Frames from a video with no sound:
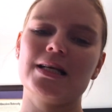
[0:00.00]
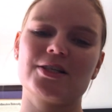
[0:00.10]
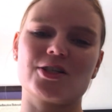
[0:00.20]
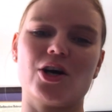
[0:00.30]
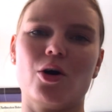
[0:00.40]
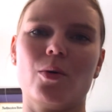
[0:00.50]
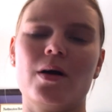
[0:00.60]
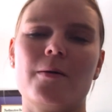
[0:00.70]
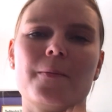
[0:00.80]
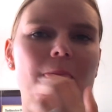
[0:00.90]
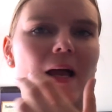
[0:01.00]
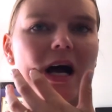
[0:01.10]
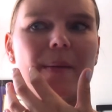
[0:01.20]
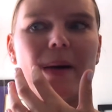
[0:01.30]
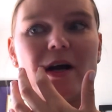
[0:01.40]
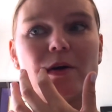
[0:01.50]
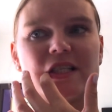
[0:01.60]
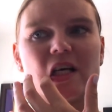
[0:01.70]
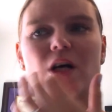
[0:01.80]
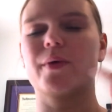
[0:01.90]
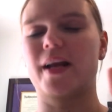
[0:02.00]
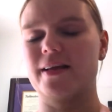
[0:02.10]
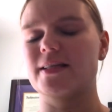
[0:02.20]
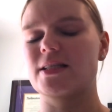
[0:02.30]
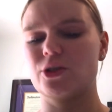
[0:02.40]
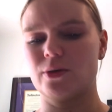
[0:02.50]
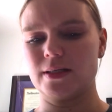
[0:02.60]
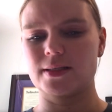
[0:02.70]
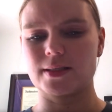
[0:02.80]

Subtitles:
So I always tell when I get students,